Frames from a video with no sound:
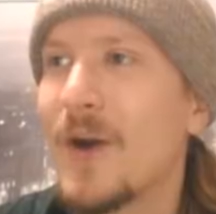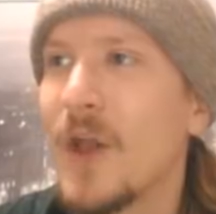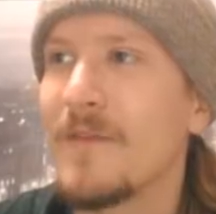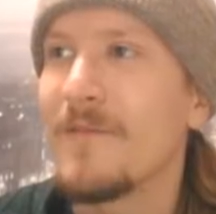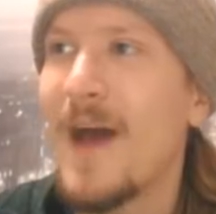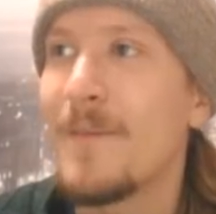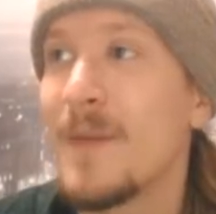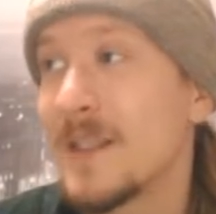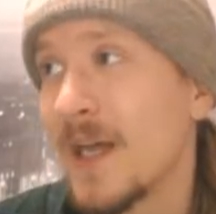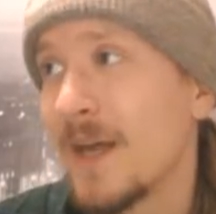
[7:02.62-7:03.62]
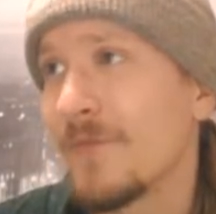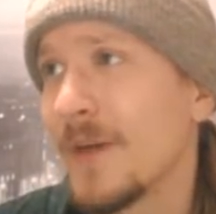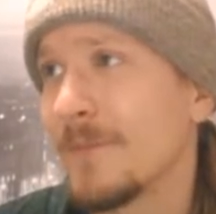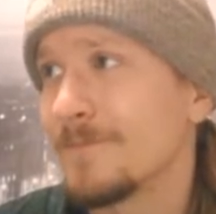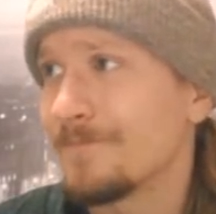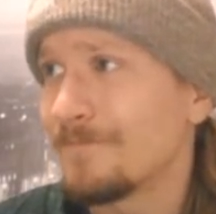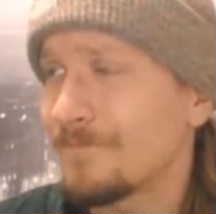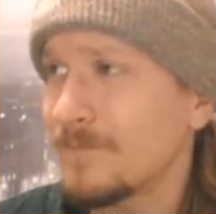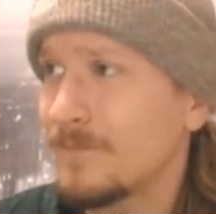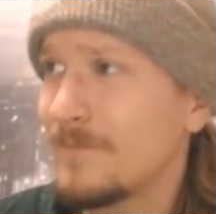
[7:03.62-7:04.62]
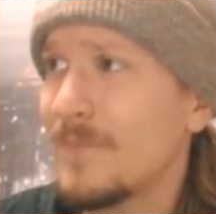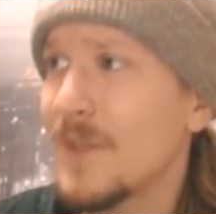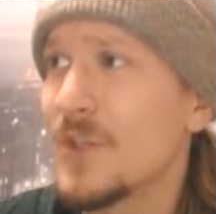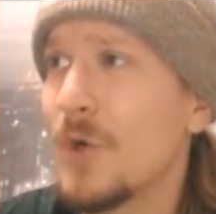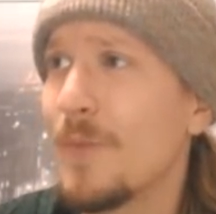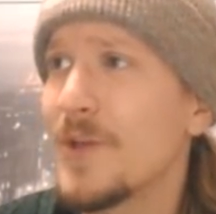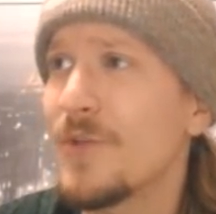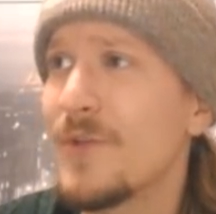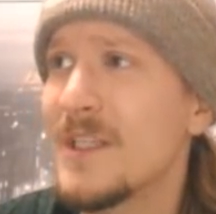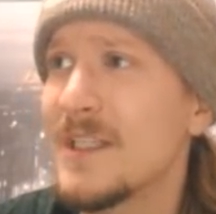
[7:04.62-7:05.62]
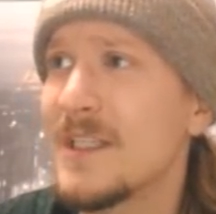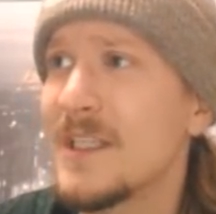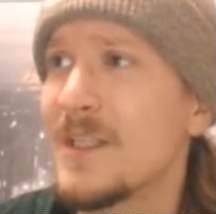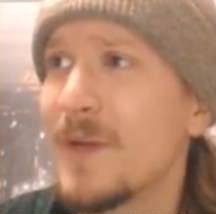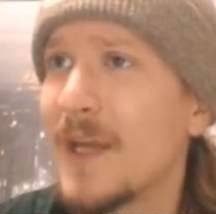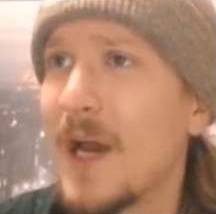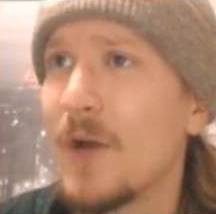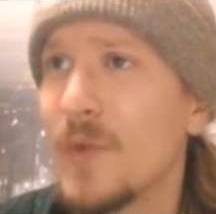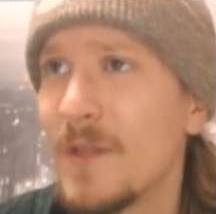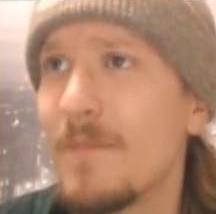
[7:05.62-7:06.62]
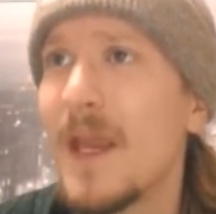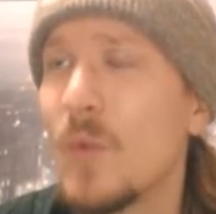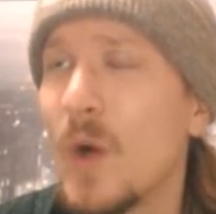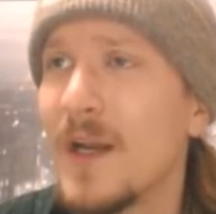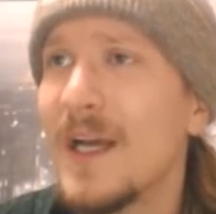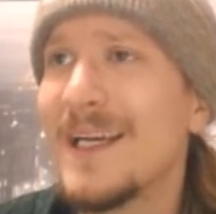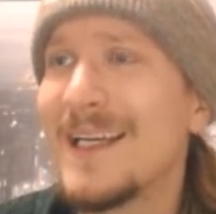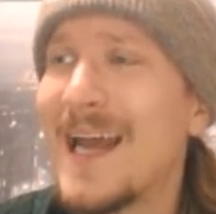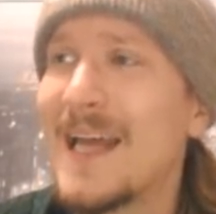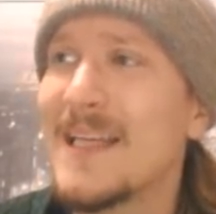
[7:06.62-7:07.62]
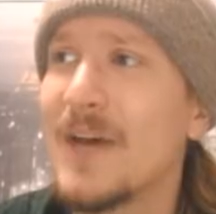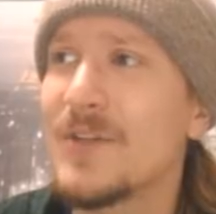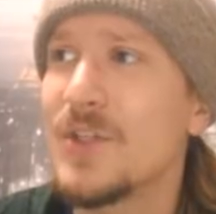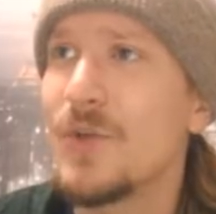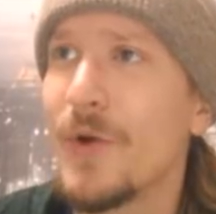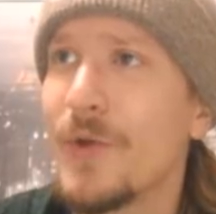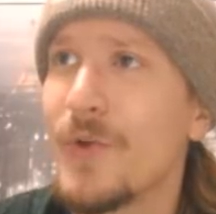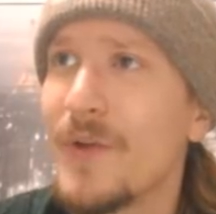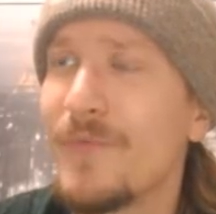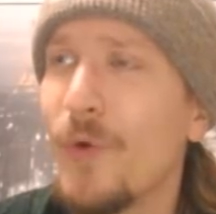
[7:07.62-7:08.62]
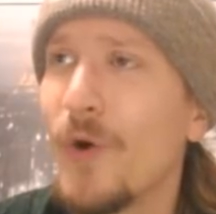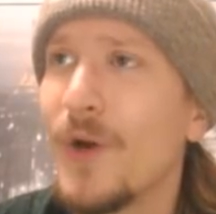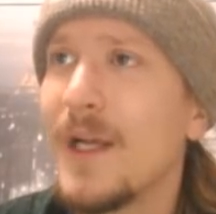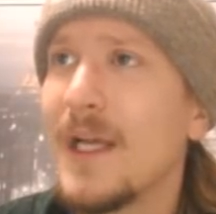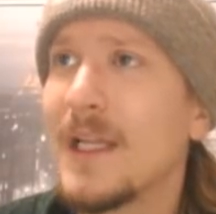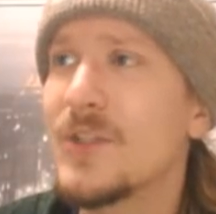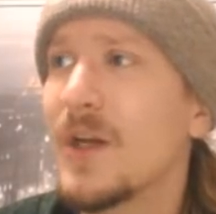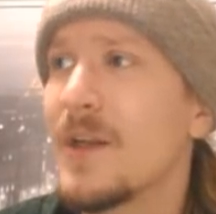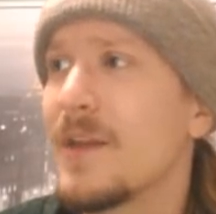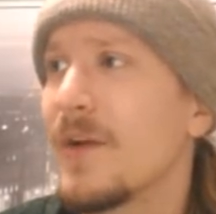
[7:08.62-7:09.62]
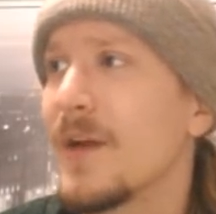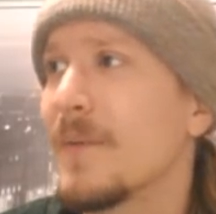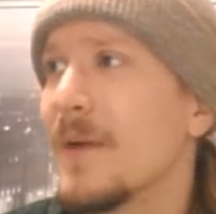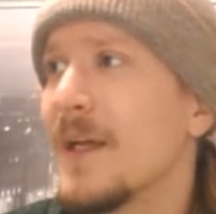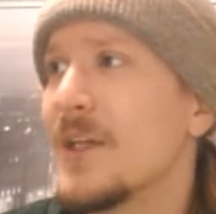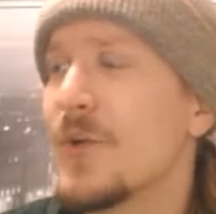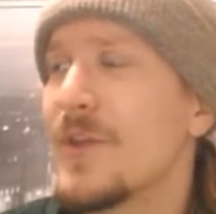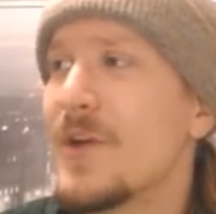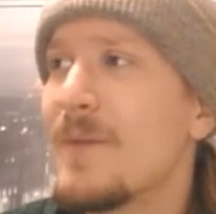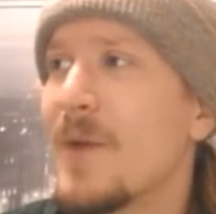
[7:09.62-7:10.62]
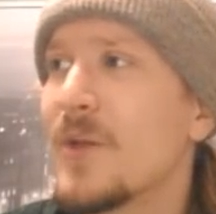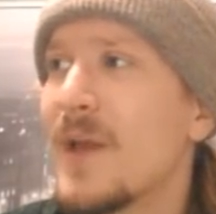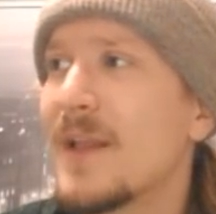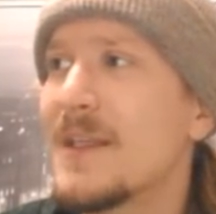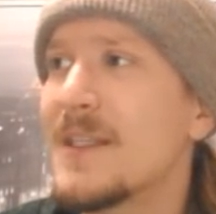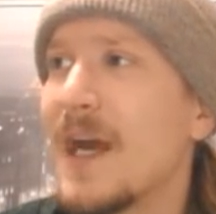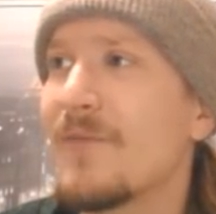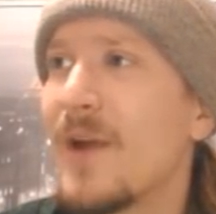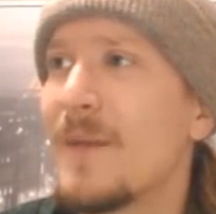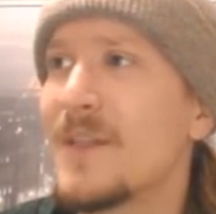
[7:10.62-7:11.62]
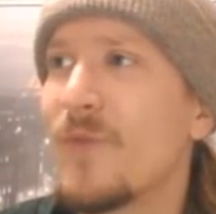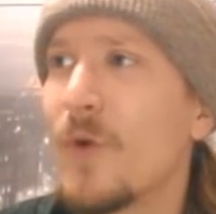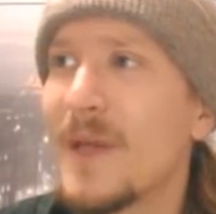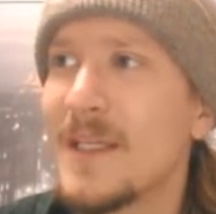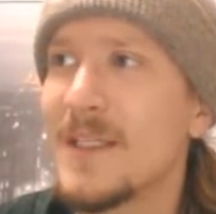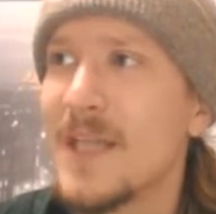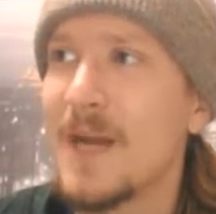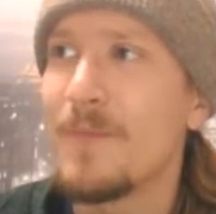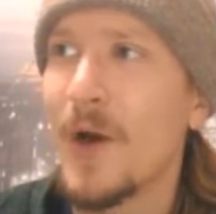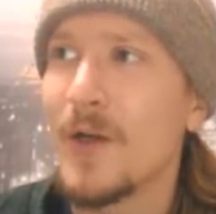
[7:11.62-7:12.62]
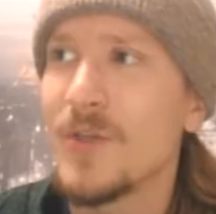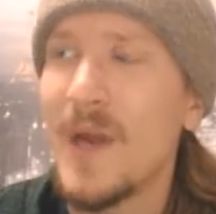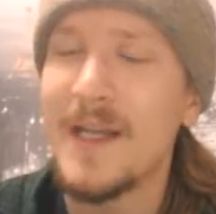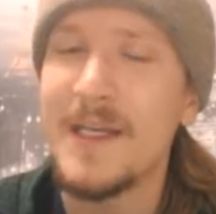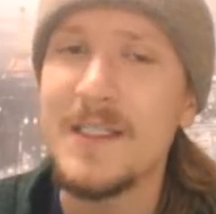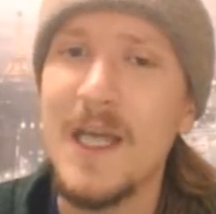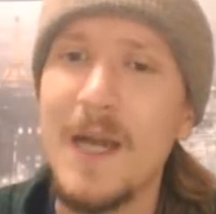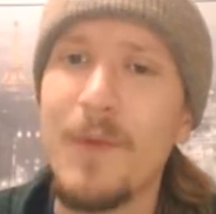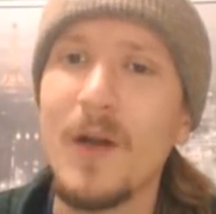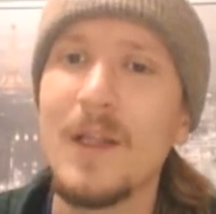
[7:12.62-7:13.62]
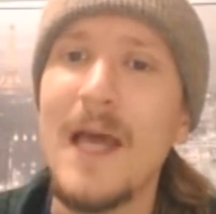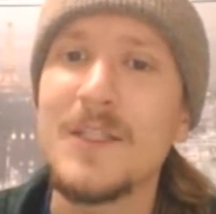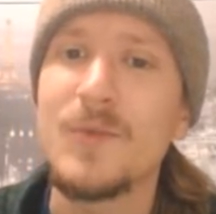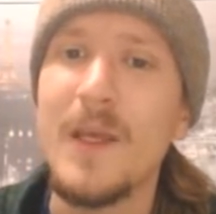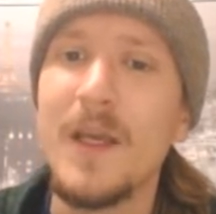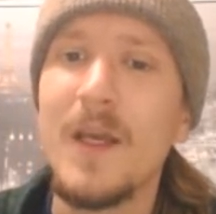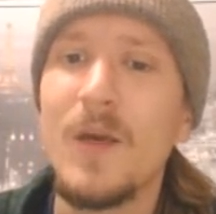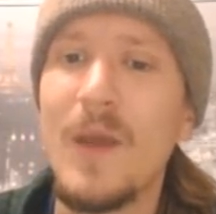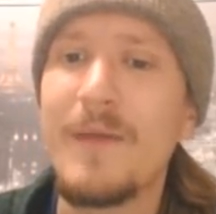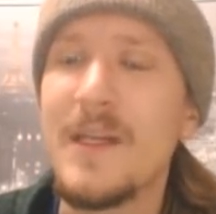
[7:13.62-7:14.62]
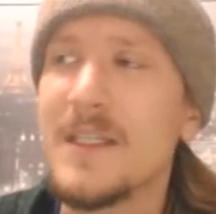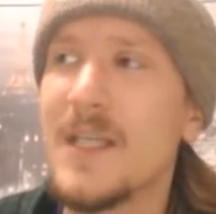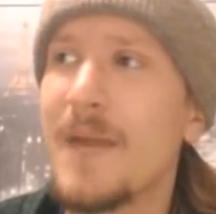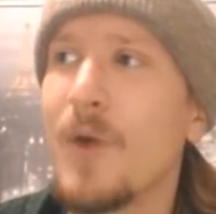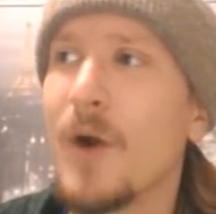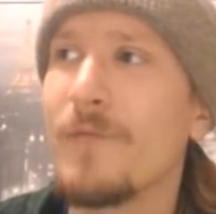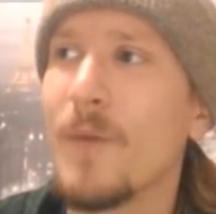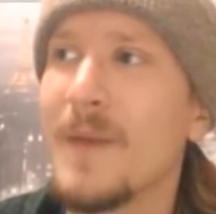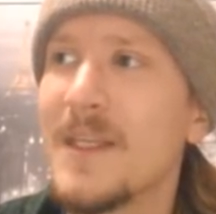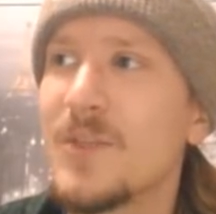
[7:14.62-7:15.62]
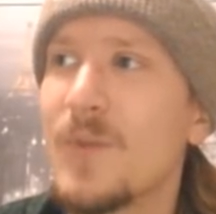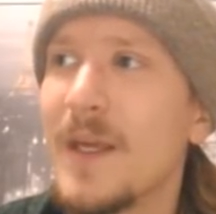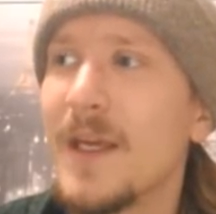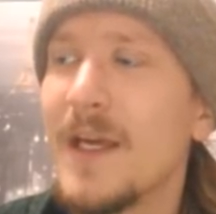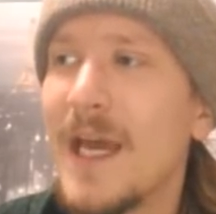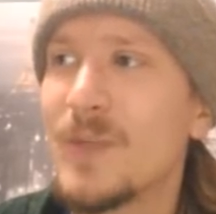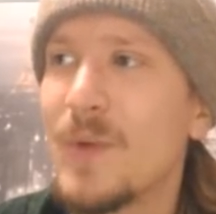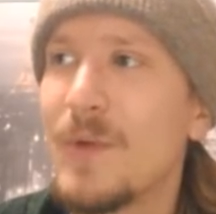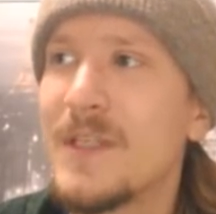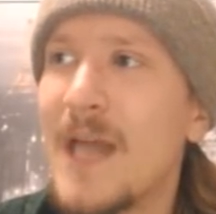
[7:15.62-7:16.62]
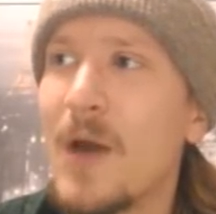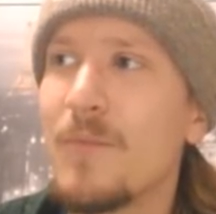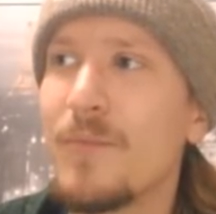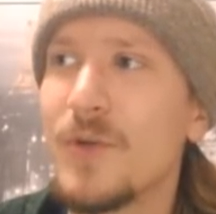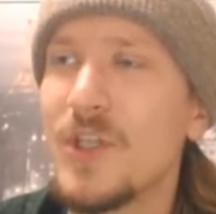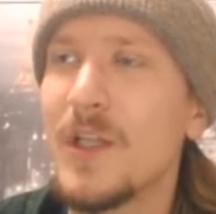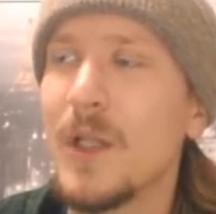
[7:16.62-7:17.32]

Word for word: on the 5-minute time frame. So a bunch of resistances to pick out, with the main one, 9,234. Let's look at Ethereum. So Ethereum on the weekly time frame is forming inside bars. We had an inside bar last week. We have an inside bar forming this week. As we were down pushing the